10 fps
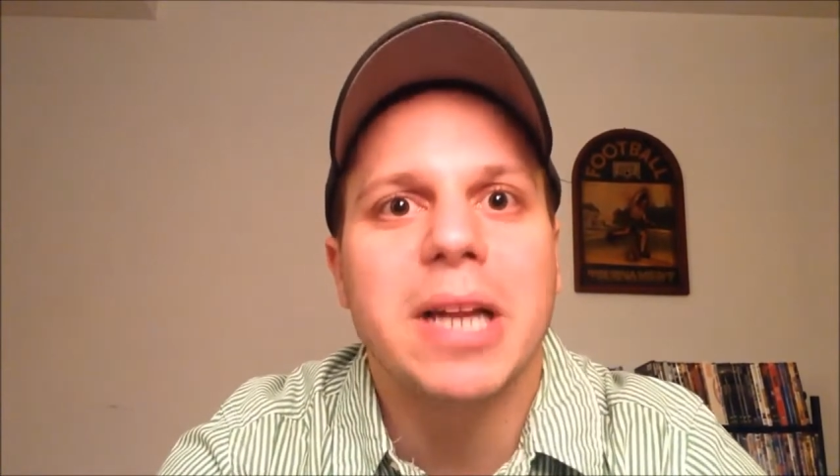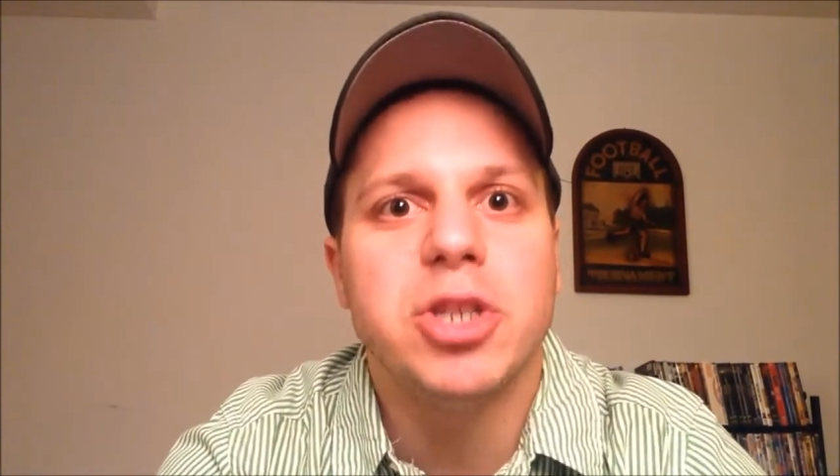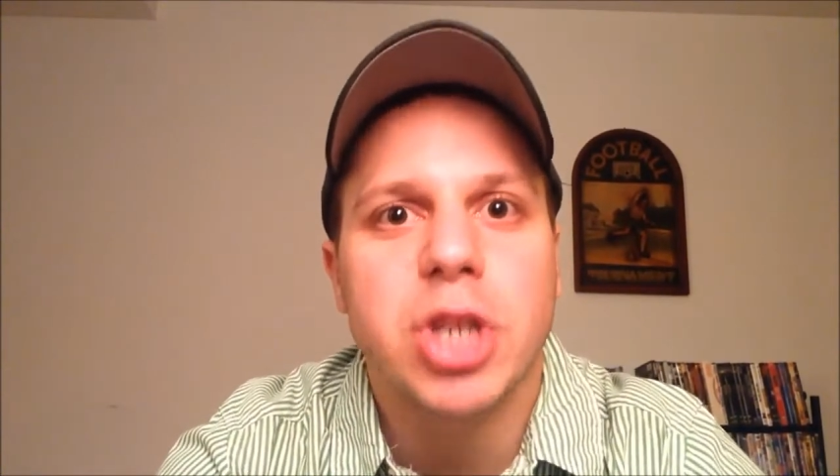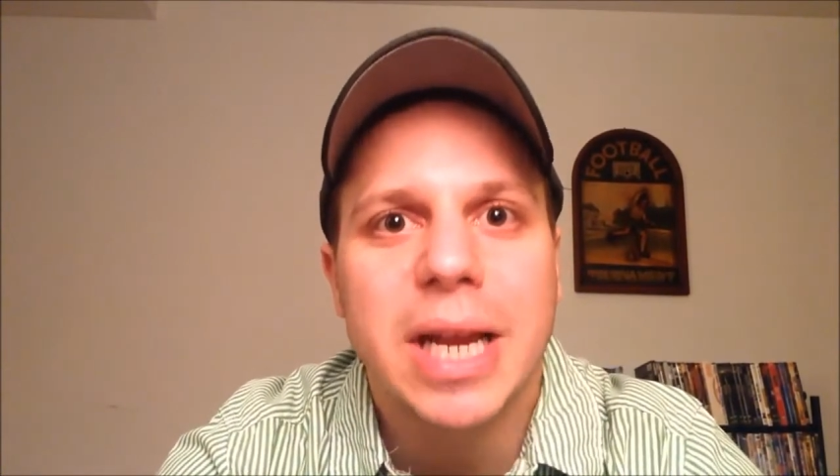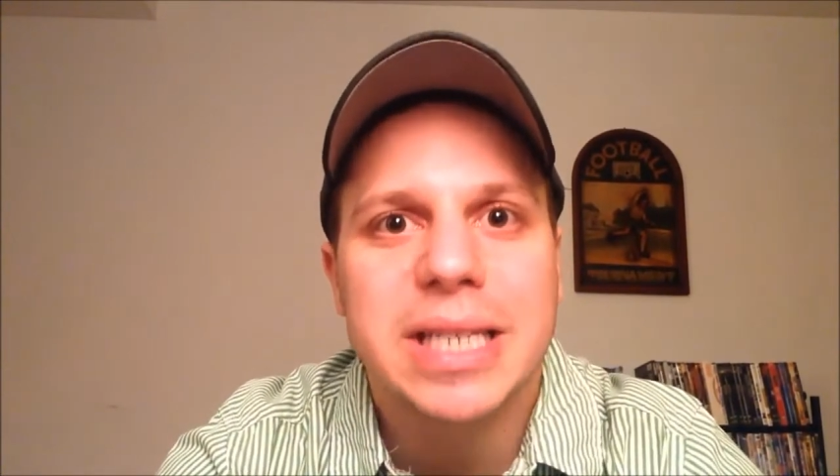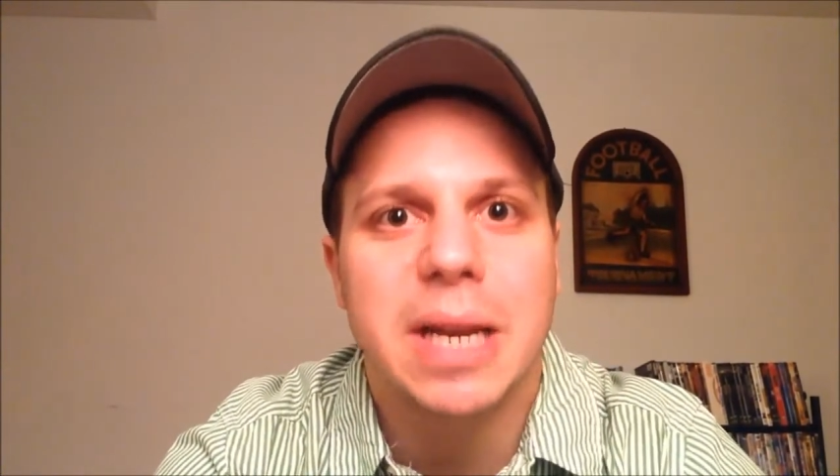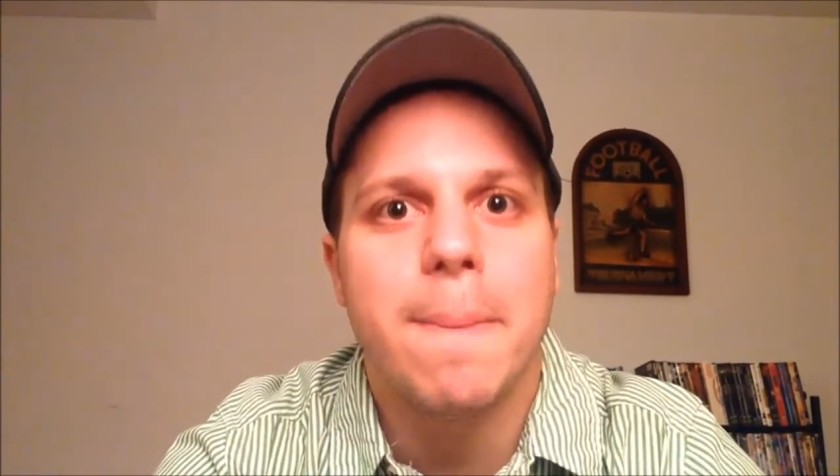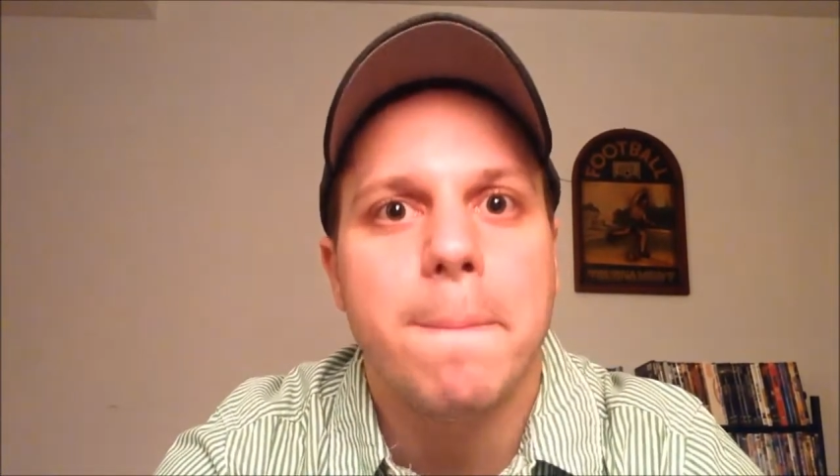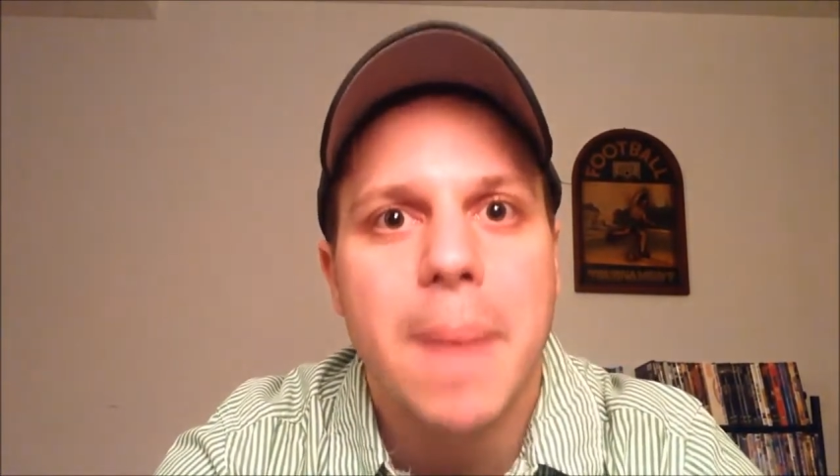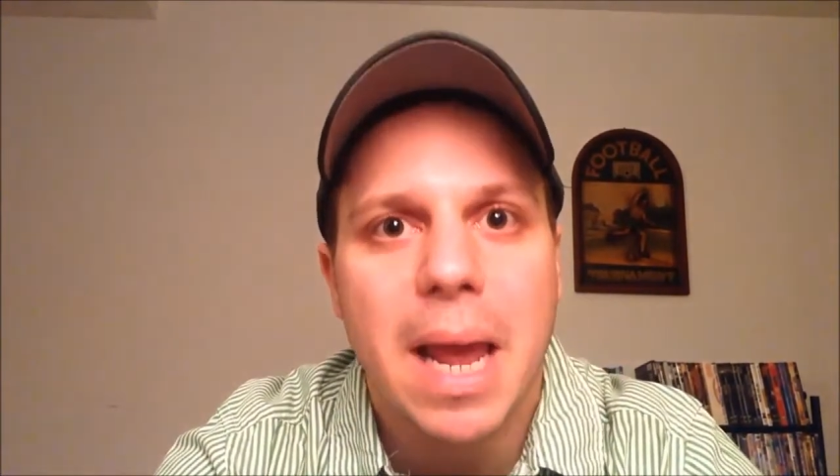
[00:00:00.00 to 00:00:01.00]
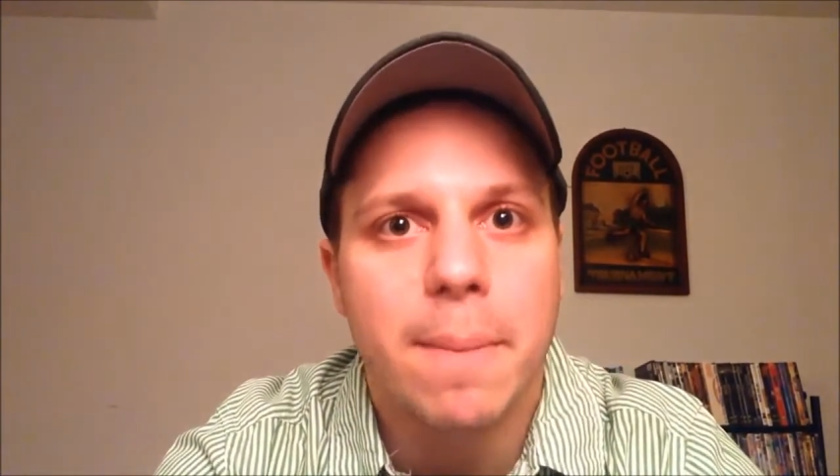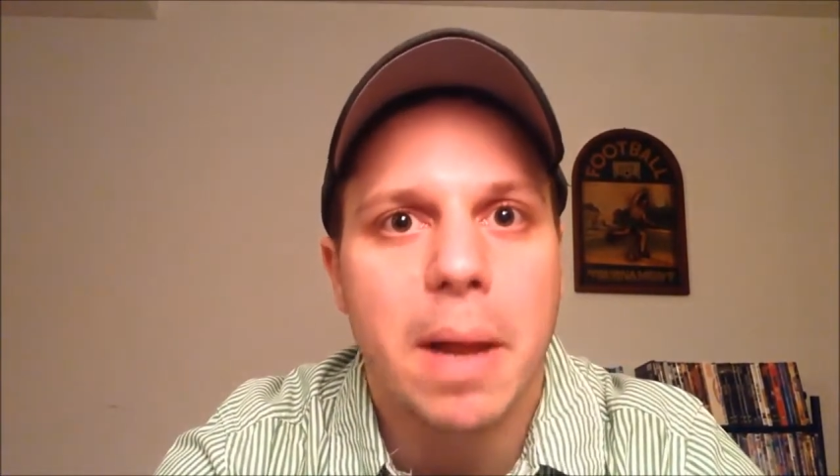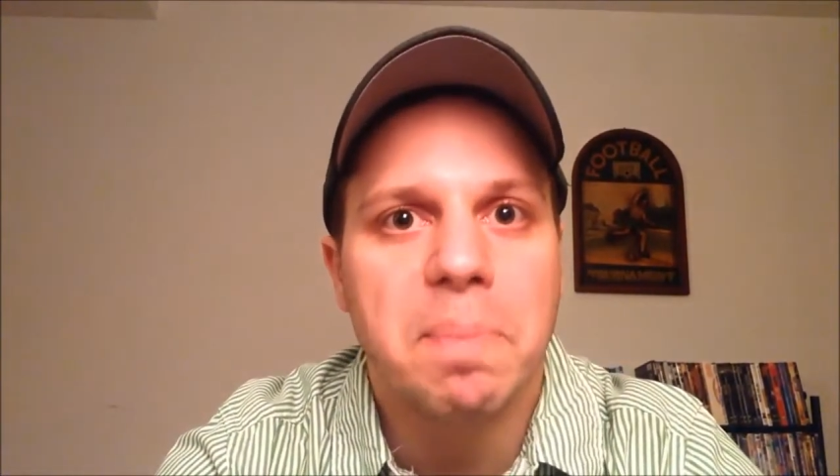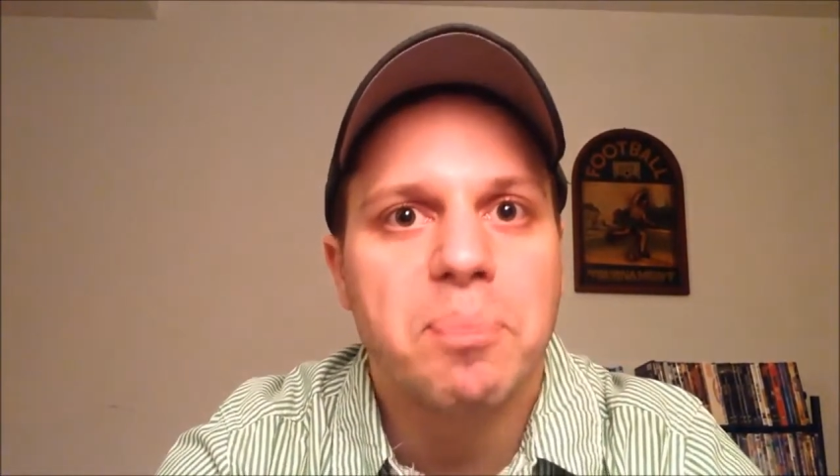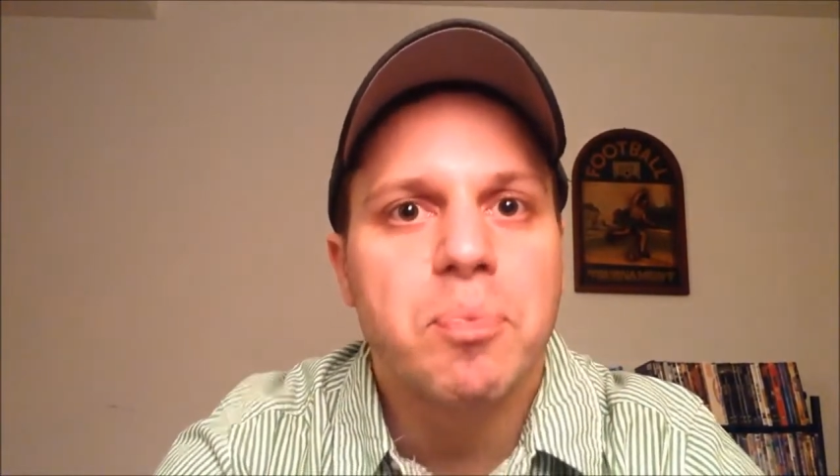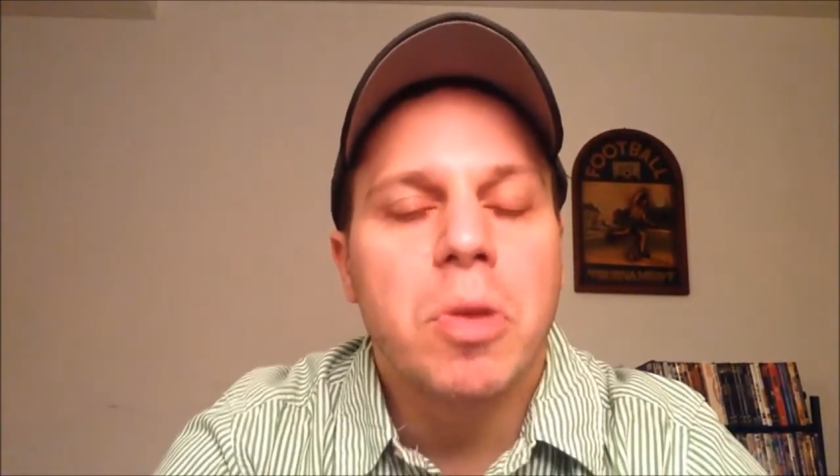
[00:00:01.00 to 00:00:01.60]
Jason Bateman.